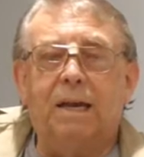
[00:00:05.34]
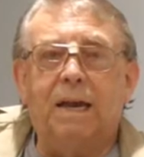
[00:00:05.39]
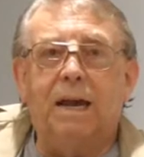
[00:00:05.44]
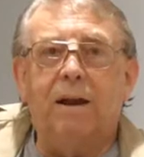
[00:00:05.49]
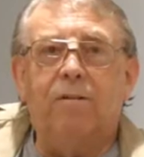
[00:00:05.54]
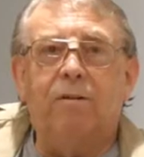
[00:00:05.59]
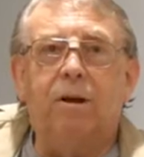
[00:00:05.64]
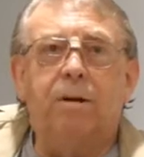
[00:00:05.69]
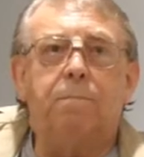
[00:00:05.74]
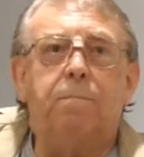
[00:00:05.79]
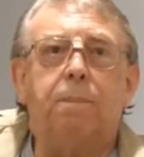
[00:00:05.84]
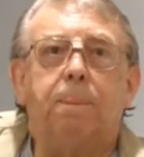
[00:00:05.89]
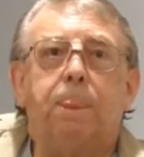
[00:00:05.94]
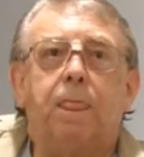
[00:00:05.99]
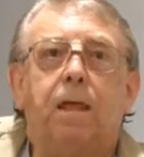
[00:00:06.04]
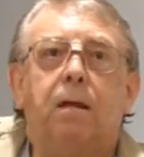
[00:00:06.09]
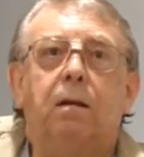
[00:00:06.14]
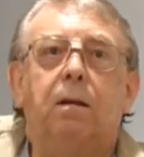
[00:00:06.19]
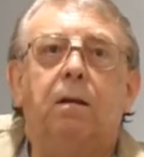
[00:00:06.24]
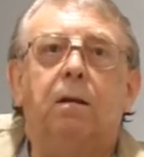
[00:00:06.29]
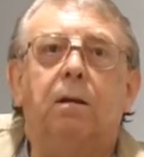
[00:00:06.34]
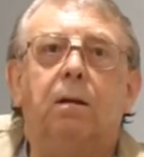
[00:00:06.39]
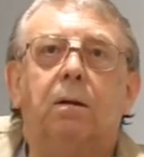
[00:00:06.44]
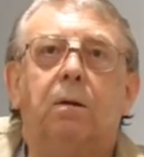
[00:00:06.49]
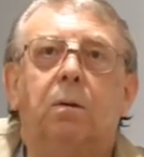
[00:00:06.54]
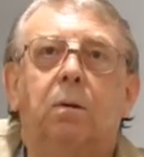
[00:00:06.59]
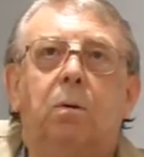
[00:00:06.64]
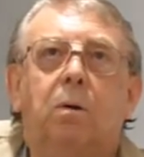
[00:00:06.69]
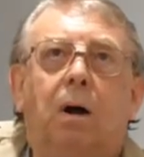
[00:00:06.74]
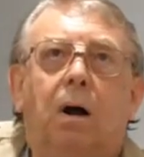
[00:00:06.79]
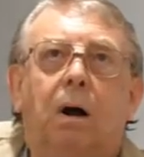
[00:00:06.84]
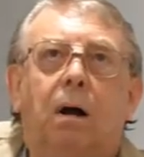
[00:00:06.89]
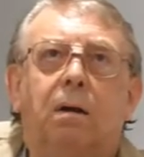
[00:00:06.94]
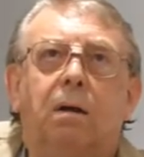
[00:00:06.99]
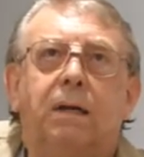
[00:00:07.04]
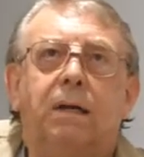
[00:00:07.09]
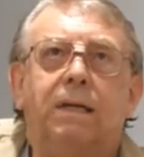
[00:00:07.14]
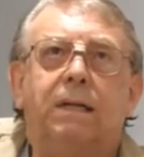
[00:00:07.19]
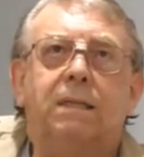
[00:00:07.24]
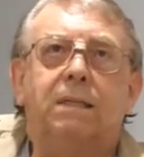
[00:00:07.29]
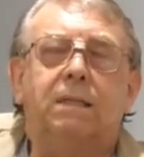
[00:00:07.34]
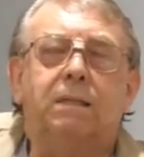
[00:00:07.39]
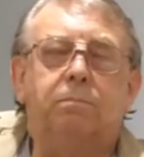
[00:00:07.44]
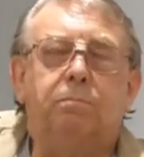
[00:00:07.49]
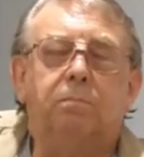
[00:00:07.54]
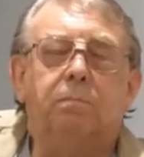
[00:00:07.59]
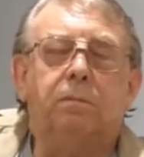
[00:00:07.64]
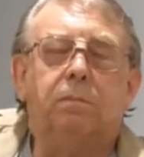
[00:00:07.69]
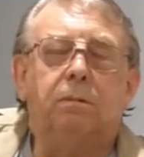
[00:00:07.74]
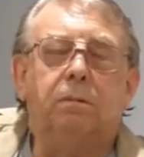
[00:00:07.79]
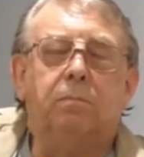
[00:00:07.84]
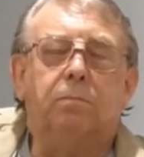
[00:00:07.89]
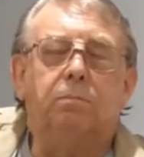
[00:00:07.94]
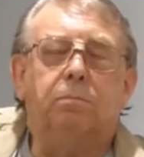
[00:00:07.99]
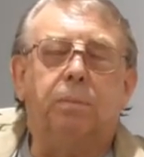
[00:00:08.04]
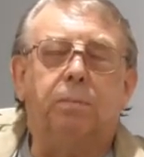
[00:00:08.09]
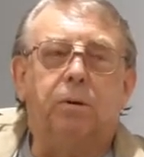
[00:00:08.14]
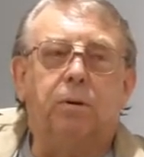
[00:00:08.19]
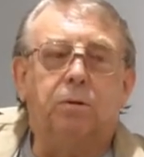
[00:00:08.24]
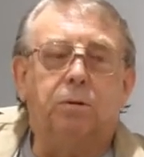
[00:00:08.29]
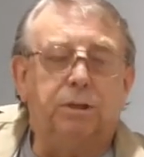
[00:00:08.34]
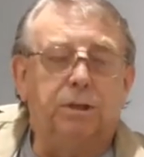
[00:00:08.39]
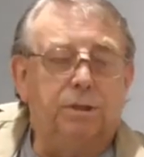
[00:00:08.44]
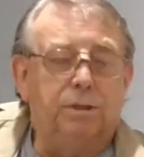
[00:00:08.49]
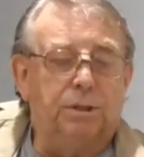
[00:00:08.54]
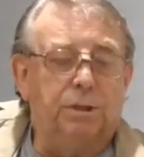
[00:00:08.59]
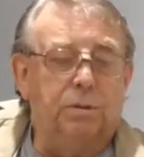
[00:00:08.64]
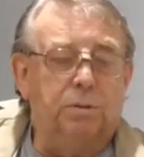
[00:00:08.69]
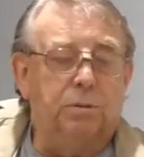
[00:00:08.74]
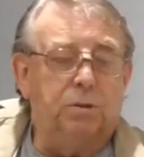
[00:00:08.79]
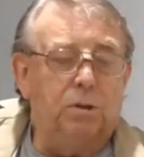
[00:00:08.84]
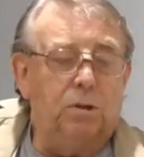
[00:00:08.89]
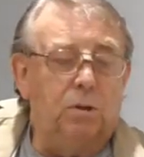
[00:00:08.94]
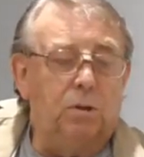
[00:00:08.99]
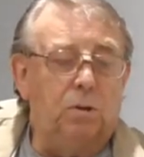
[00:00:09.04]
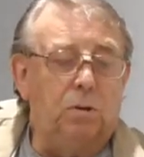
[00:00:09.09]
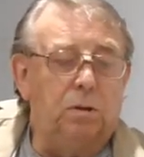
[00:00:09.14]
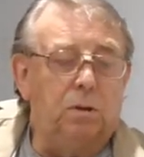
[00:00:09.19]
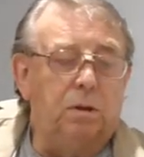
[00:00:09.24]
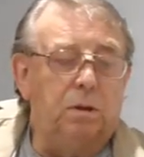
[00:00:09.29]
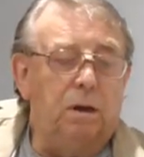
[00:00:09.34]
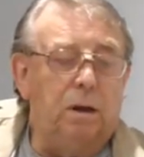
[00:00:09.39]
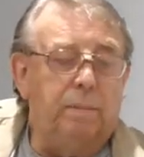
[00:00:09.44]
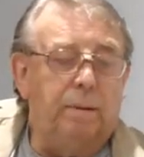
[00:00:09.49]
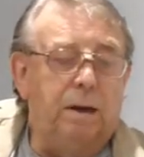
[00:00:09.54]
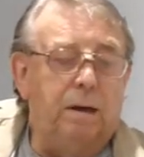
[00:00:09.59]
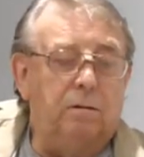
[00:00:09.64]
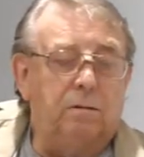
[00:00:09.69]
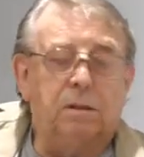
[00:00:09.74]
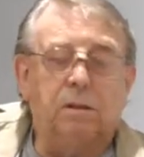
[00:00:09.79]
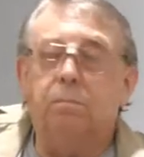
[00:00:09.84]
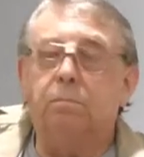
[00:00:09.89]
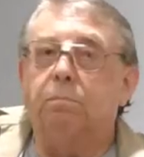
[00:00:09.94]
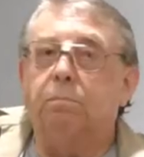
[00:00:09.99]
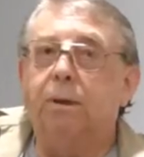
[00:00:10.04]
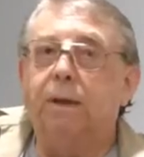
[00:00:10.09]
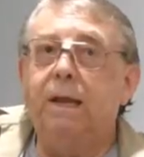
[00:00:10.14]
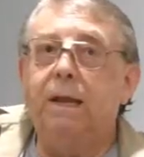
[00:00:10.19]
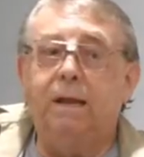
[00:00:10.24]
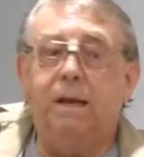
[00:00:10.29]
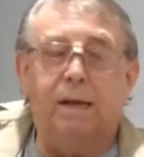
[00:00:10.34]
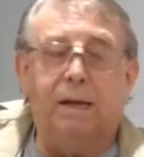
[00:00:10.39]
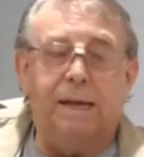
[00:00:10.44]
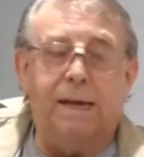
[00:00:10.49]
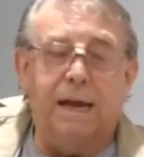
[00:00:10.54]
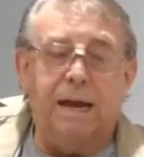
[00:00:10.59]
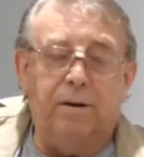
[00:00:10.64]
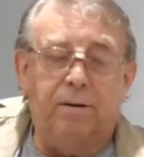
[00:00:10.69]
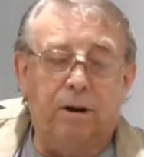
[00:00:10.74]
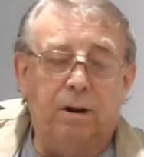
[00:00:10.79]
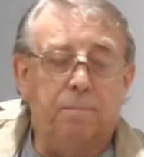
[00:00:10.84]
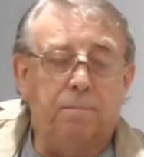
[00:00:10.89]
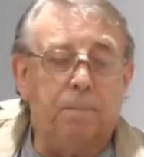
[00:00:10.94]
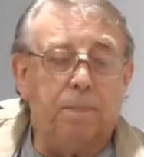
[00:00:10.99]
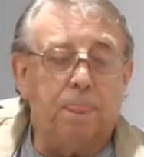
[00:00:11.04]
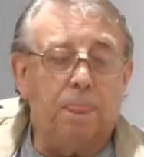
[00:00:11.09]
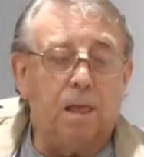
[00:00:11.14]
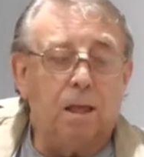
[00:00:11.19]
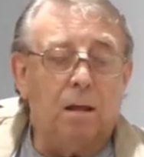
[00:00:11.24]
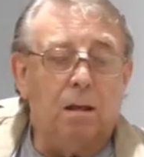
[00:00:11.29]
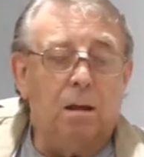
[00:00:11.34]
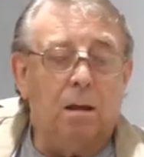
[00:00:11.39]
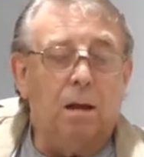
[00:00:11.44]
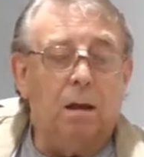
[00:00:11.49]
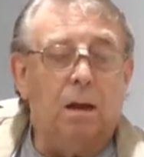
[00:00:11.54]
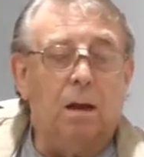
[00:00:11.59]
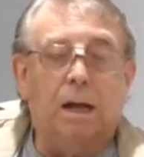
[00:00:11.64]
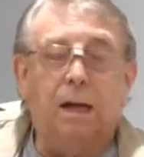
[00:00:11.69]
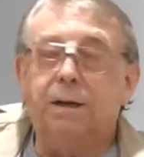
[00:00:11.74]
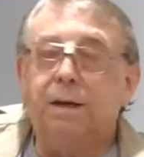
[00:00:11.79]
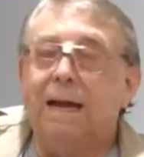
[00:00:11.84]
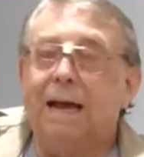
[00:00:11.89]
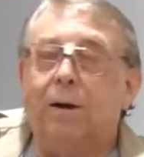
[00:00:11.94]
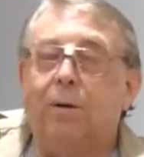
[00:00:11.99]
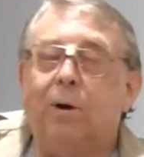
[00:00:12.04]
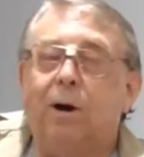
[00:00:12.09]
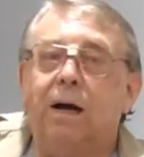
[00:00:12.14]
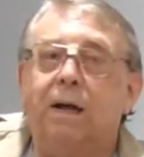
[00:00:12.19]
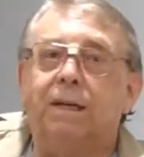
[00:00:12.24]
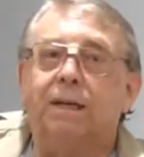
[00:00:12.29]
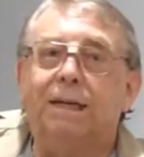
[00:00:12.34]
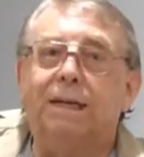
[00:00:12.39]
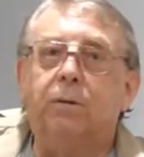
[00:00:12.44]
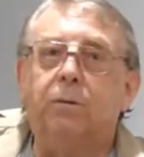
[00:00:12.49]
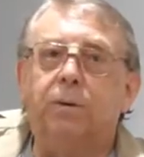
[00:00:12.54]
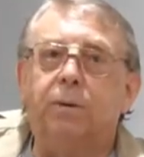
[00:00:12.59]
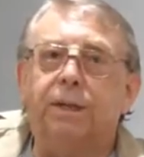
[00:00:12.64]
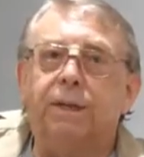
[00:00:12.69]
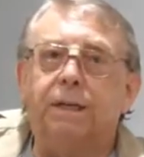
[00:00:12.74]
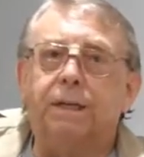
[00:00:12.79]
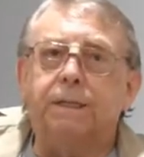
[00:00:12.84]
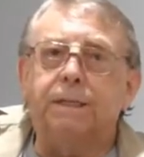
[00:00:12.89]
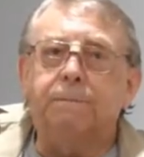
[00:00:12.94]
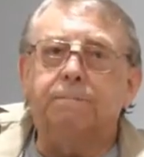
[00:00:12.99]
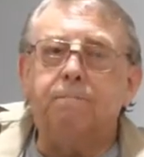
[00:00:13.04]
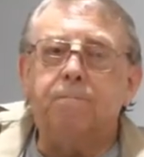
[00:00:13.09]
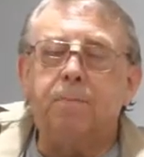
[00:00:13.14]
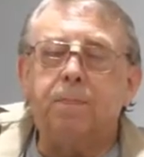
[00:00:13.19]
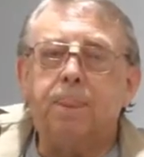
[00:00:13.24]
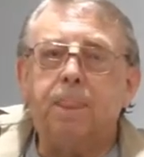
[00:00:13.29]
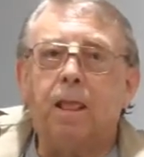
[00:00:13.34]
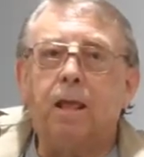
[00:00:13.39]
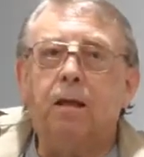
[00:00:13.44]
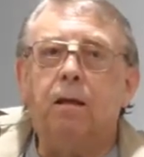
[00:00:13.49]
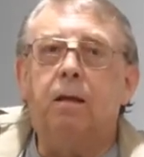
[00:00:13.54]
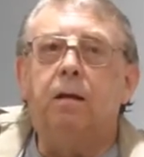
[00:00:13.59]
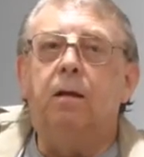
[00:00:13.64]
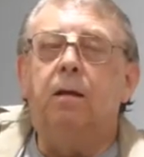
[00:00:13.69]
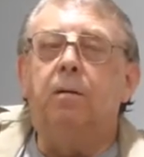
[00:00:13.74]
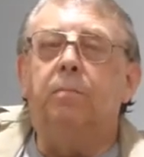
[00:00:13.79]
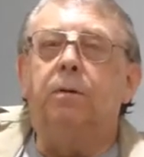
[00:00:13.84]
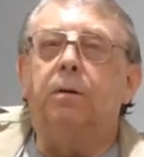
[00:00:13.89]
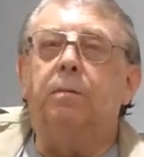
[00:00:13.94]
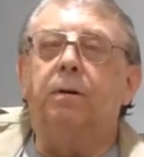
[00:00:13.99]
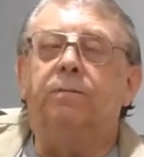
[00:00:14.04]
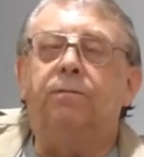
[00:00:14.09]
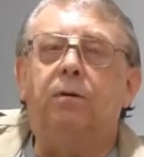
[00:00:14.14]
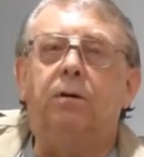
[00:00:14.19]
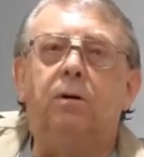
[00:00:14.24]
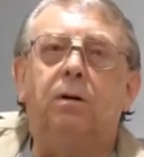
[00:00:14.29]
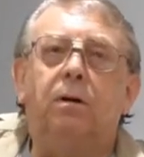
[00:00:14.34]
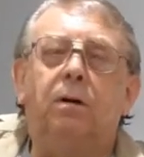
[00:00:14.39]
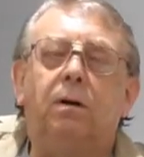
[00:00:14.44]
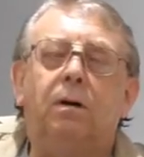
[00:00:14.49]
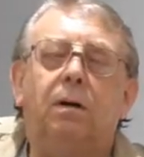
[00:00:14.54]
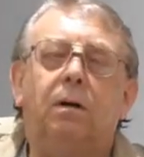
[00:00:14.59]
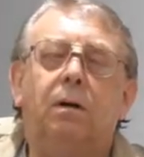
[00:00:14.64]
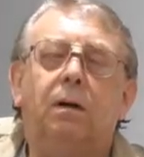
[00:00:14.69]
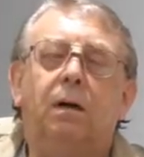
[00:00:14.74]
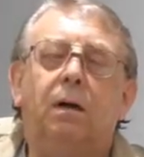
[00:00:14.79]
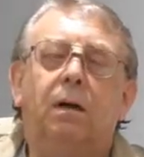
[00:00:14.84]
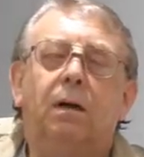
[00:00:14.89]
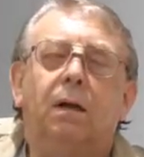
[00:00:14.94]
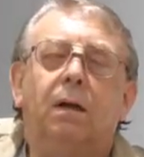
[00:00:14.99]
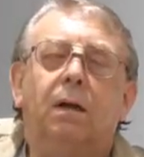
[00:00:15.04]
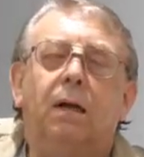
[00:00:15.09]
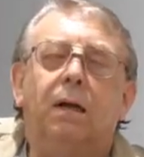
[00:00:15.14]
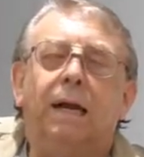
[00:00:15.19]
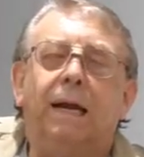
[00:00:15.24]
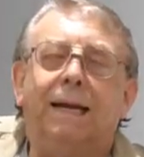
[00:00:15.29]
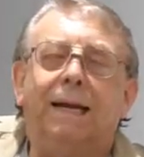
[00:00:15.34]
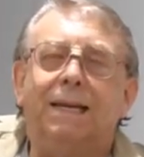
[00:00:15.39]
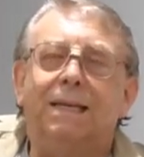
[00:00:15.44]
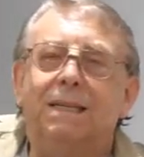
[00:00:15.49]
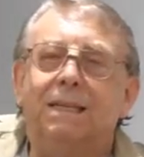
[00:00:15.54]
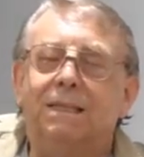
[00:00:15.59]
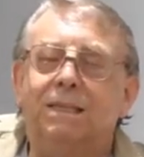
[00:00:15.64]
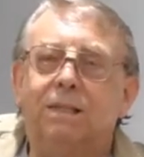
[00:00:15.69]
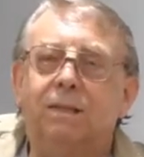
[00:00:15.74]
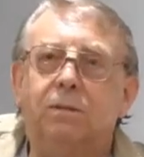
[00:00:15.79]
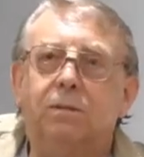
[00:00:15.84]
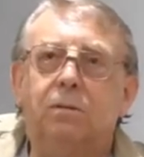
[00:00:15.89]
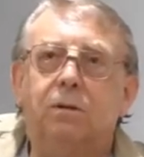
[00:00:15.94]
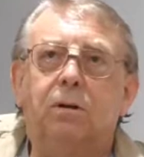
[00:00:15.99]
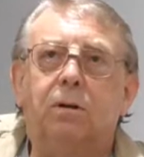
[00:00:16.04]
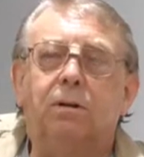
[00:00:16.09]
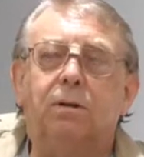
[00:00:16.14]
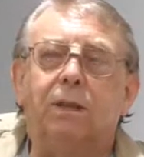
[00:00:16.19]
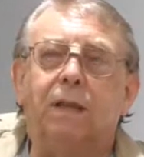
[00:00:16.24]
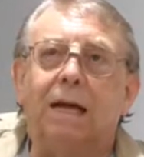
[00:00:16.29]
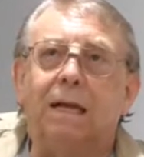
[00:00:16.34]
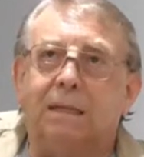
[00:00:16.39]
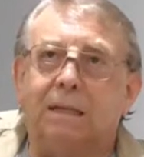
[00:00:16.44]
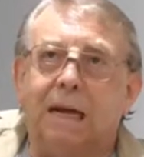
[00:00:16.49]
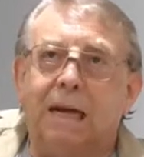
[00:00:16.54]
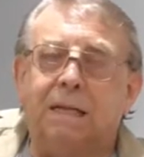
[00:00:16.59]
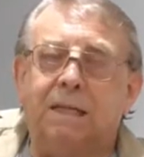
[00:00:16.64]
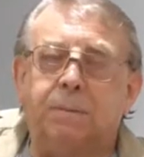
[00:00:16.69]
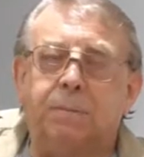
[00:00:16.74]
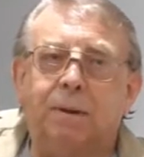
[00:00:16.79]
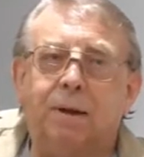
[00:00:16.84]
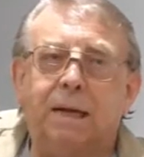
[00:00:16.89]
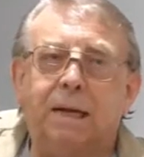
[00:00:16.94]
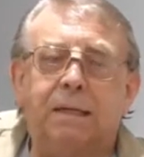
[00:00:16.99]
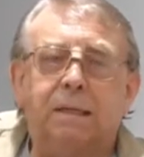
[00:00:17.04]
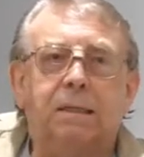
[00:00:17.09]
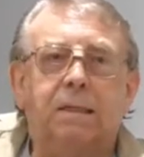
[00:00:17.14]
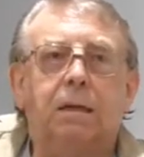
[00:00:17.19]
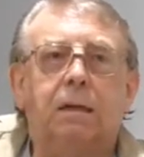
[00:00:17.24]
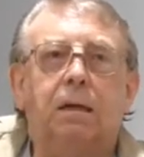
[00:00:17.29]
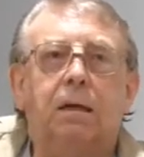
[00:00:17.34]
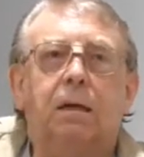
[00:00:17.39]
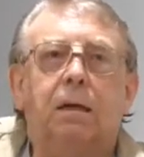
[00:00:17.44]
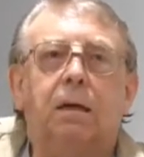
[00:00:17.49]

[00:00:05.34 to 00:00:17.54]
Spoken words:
carer who is proposing to talk about being a carer and how I deal with it. But before I get into that aspect,